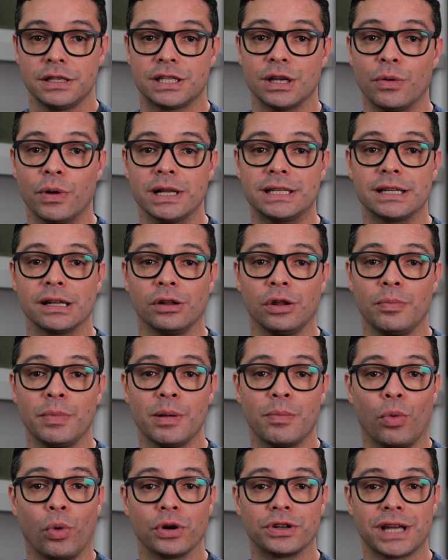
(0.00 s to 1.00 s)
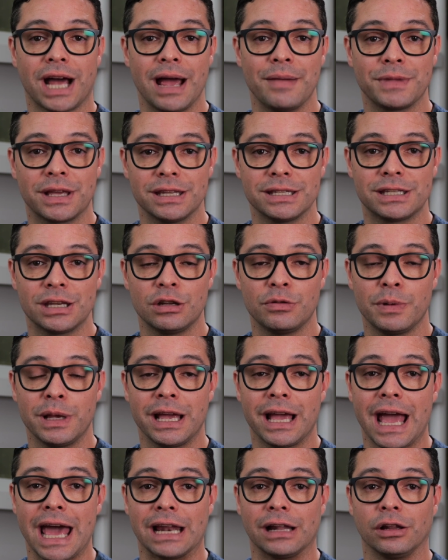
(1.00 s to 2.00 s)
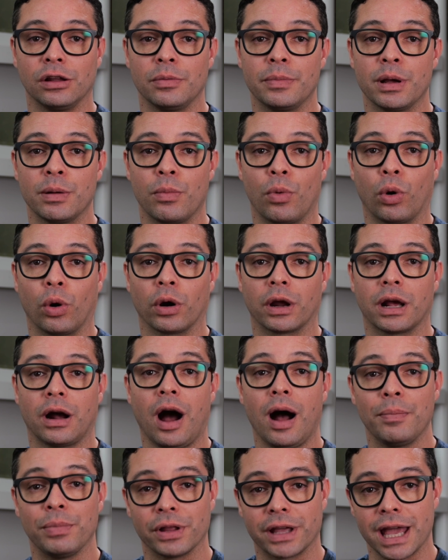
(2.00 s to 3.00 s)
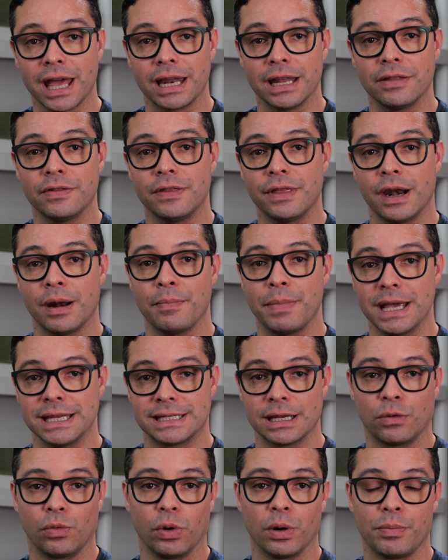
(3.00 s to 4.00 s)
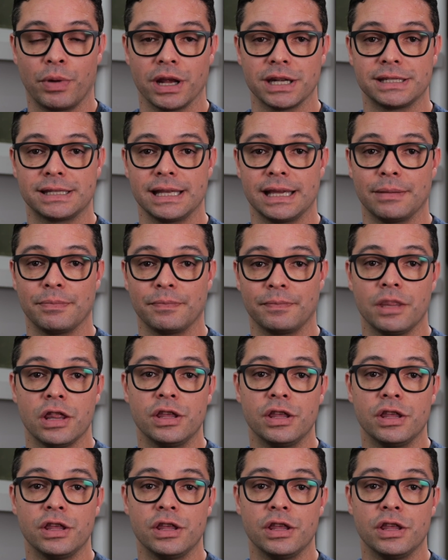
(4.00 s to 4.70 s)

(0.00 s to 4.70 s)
So it's a little bit more time consuming and a little bit more complicated than a basic WordPress theme.